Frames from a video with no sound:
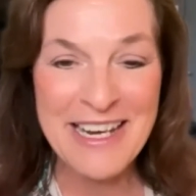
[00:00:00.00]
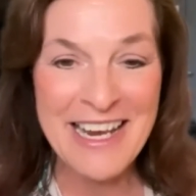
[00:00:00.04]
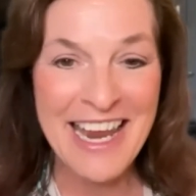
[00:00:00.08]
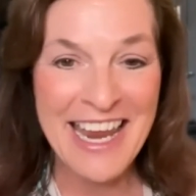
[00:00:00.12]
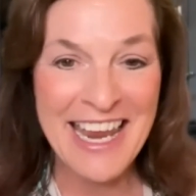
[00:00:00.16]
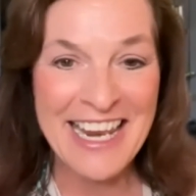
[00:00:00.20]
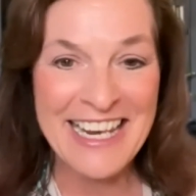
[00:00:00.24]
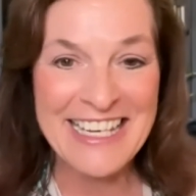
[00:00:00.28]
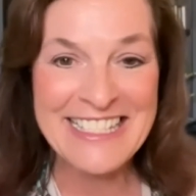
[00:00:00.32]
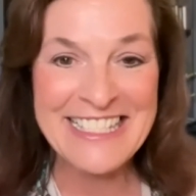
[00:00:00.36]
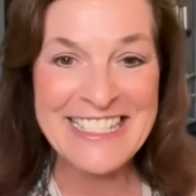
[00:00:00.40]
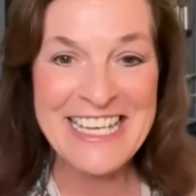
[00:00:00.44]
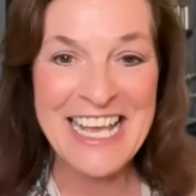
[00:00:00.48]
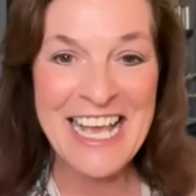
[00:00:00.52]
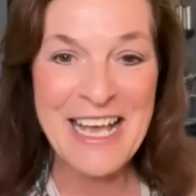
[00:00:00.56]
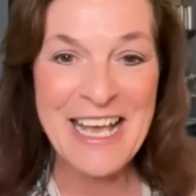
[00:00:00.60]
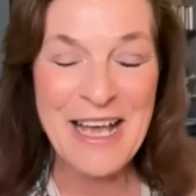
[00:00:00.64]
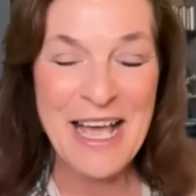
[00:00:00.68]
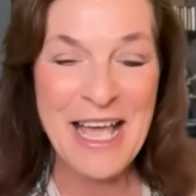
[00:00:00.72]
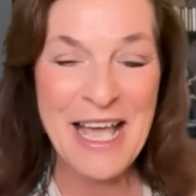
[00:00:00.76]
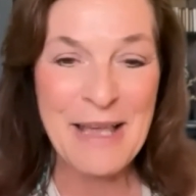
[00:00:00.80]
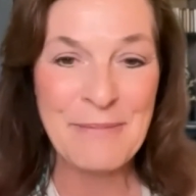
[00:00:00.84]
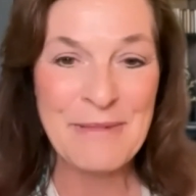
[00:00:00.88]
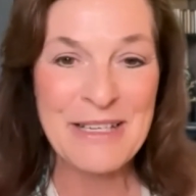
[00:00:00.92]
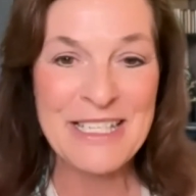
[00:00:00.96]
and
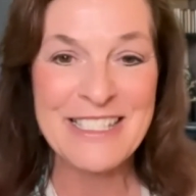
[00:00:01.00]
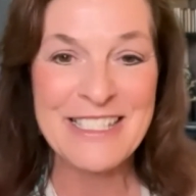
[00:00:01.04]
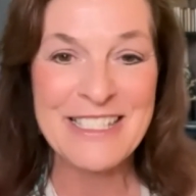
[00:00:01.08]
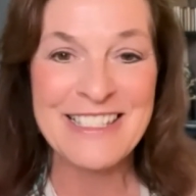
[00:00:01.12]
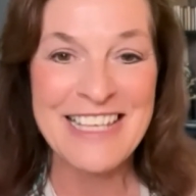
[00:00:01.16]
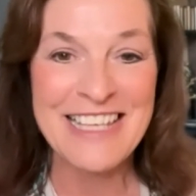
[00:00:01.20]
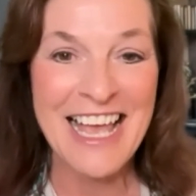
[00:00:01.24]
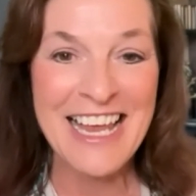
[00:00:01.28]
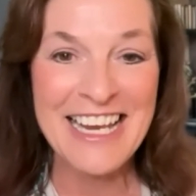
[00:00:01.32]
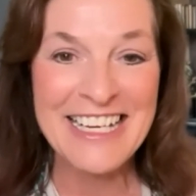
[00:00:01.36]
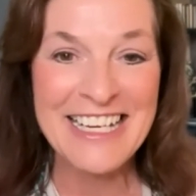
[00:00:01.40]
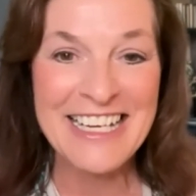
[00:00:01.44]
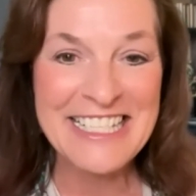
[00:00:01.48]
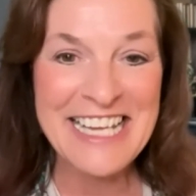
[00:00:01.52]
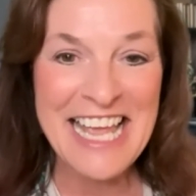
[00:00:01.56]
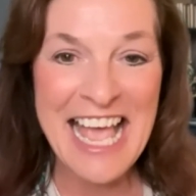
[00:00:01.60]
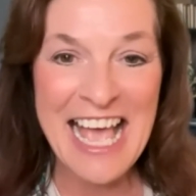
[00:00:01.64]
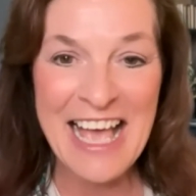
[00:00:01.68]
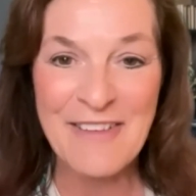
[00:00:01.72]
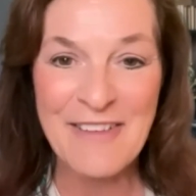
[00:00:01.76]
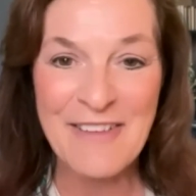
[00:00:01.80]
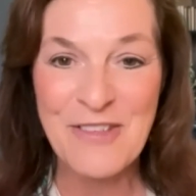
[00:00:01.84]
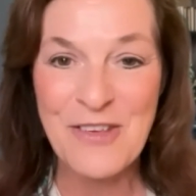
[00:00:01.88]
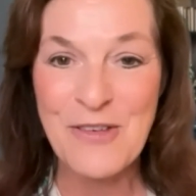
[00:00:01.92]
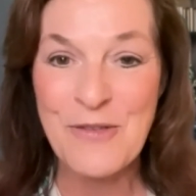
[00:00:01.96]
I am excited to
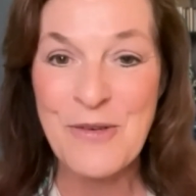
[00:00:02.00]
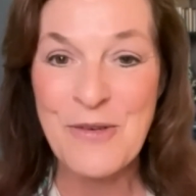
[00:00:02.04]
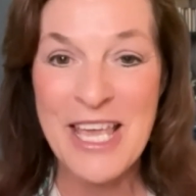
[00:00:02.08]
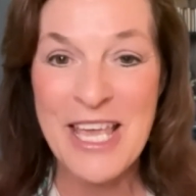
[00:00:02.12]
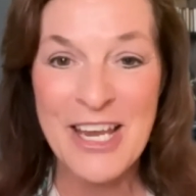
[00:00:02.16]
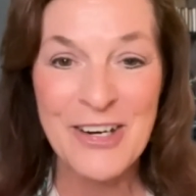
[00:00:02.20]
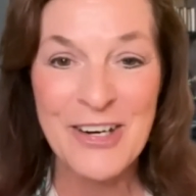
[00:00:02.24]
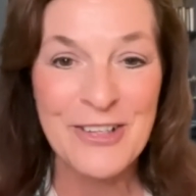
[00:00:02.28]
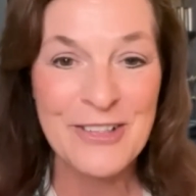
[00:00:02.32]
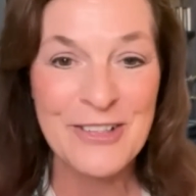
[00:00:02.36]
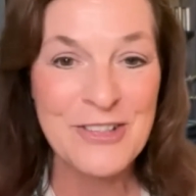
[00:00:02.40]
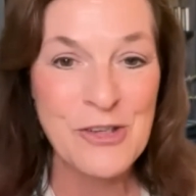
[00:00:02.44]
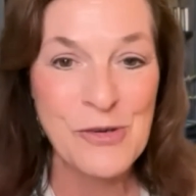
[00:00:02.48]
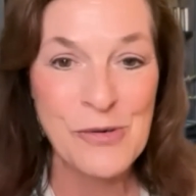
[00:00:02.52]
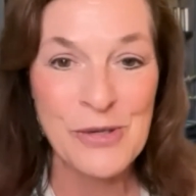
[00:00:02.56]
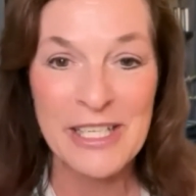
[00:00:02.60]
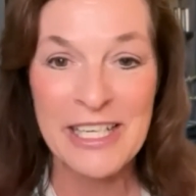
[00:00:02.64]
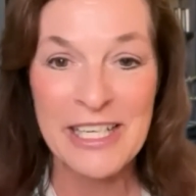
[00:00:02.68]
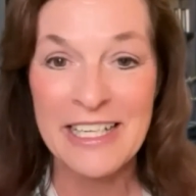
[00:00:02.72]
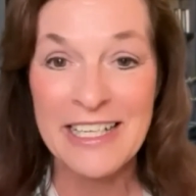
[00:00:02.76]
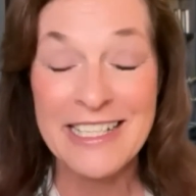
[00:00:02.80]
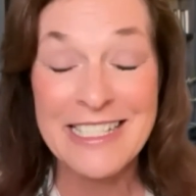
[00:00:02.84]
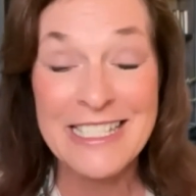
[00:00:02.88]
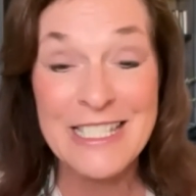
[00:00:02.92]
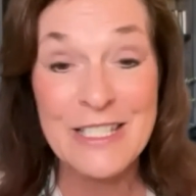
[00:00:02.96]
have you here
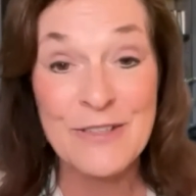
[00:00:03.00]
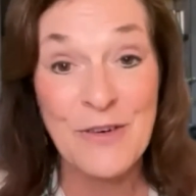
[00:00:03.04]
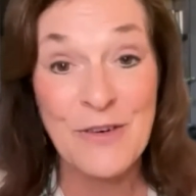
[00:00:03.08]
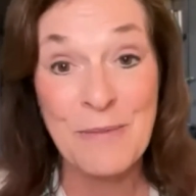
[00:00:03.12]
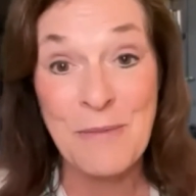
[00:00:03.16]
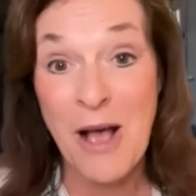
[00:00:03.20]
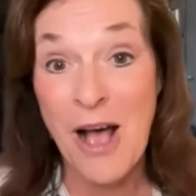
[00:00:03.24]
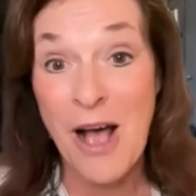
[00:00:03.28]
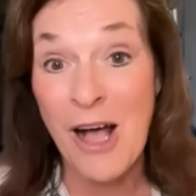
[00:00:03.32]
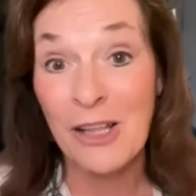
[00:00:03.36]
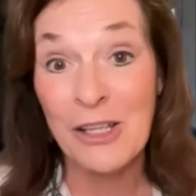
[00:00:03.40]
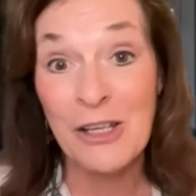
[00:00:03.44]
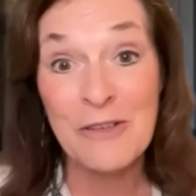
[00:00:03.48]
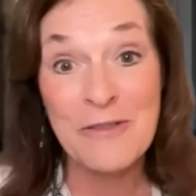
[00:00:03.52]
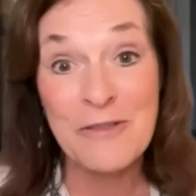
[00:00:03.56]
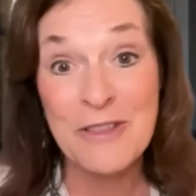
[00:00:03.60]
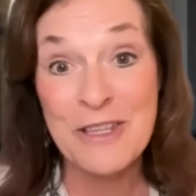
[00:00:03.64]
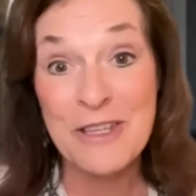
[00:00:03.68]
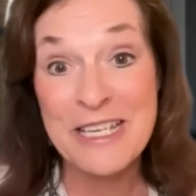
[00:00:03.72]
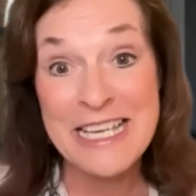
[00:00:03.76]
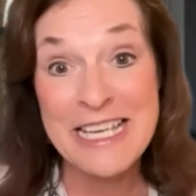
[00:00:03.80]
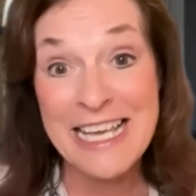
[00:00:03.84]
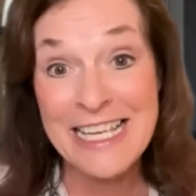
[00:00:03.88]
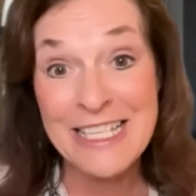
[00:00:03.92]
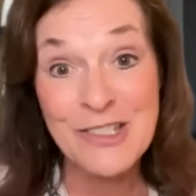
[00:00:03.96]
joining us from all over
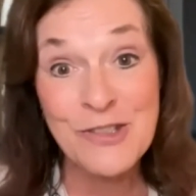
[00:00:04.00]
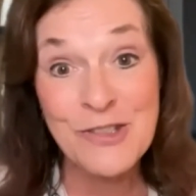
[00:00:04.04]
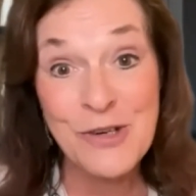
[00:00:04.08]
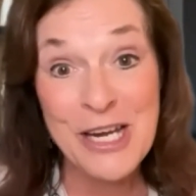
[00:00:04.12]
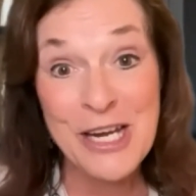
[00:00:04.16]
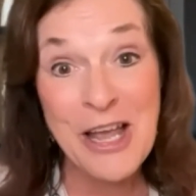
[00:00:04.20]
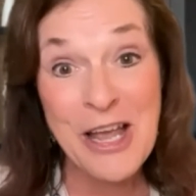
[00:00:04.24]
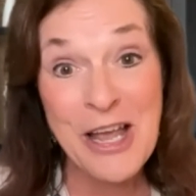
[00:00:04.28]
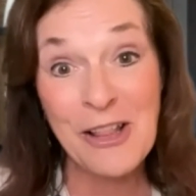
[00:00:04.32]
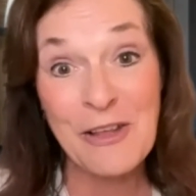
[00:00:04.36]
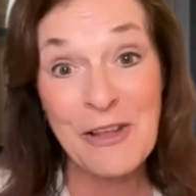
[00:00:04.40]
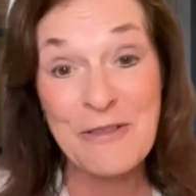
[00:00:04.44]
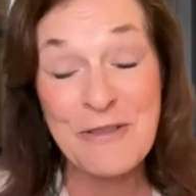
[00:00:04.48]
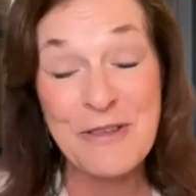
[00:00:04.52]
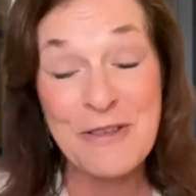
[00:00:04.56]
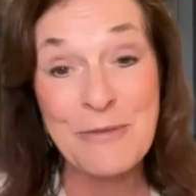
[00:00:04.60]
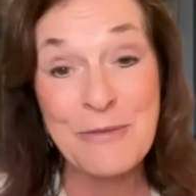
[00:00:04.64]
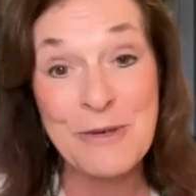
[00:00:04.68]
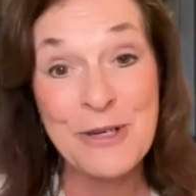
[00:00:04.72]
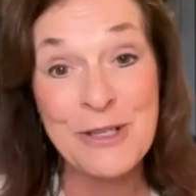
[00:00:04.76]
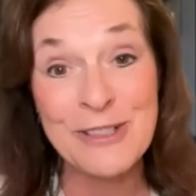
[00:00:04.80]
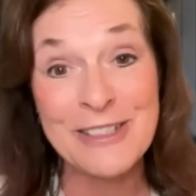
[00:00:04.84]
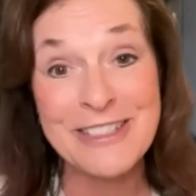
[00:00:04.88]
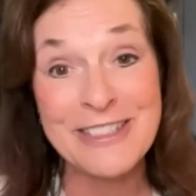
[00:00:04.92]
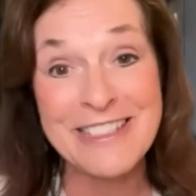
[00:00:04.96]
the country, all over the
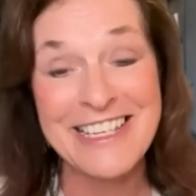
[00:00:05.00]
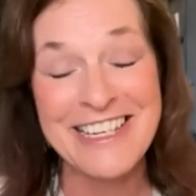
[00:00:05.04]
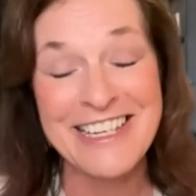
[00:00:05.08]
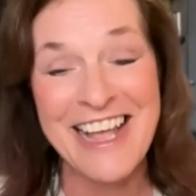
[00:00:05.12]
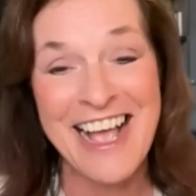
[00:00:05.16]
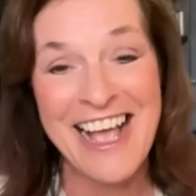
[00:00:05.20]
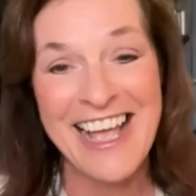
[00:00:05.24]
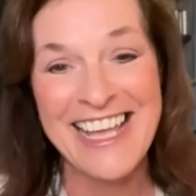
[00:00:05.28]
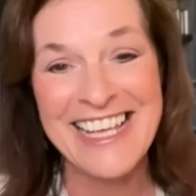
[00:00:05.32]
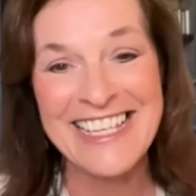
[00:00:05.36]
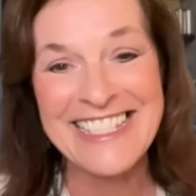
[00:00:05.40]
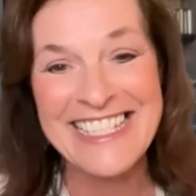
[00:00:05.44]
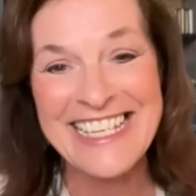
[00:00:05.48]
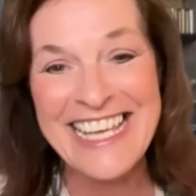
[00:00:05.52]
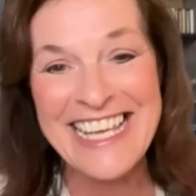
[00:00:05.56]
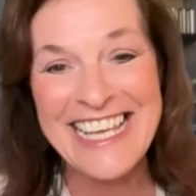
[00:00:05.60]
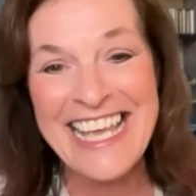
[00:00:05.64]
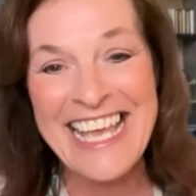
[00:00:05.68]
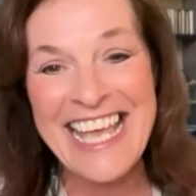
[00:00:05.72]
world tonight.